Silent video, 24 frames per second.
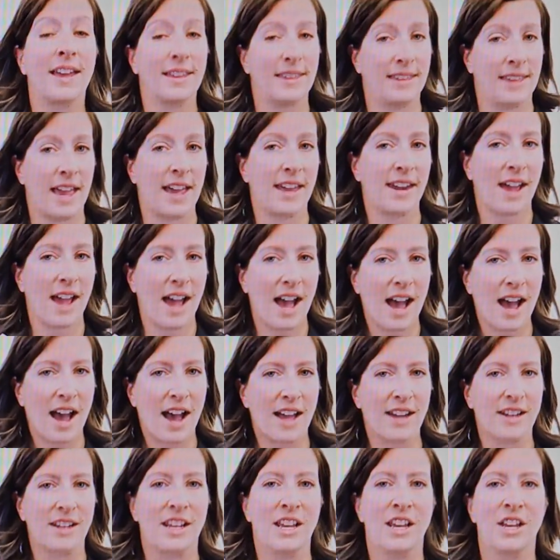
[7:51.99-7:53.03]
get
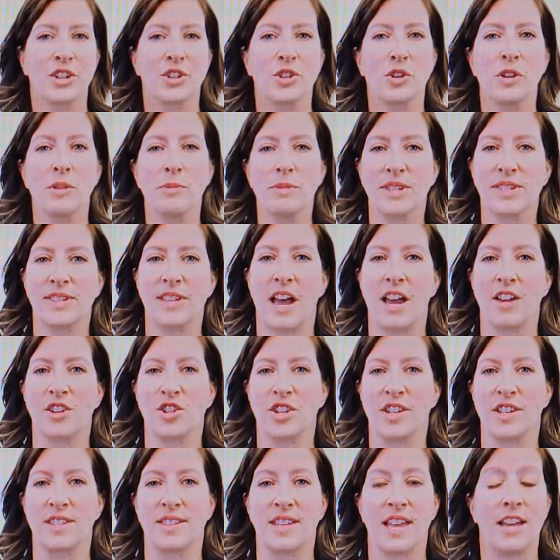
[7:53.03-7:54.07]
hot during
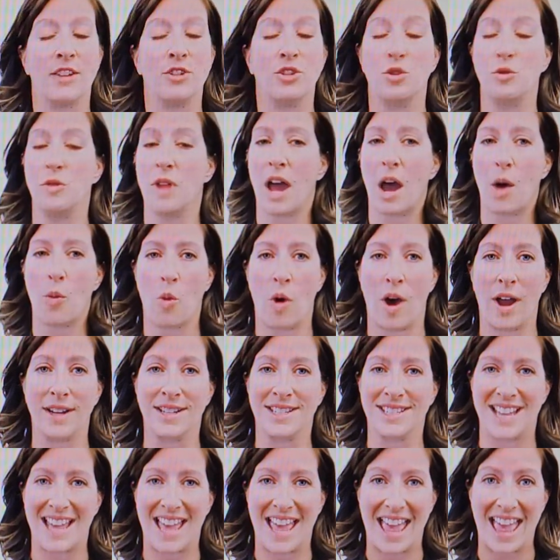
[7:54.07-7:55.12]
massages and do not
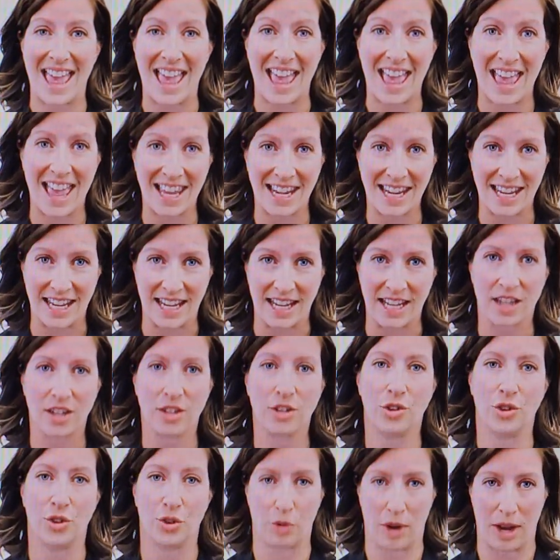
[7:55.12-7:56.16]
want any
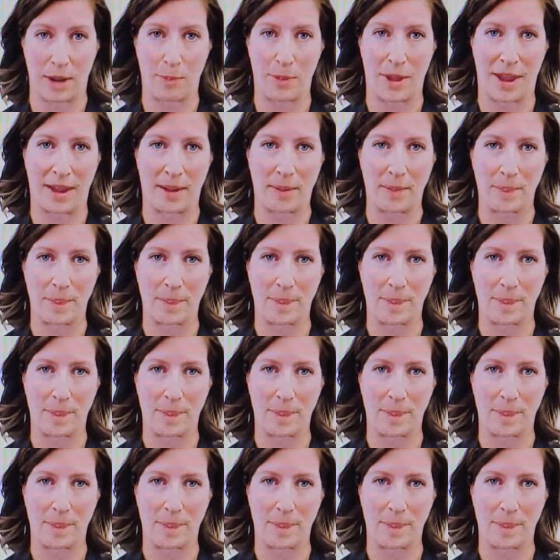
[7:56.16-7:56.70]
draping.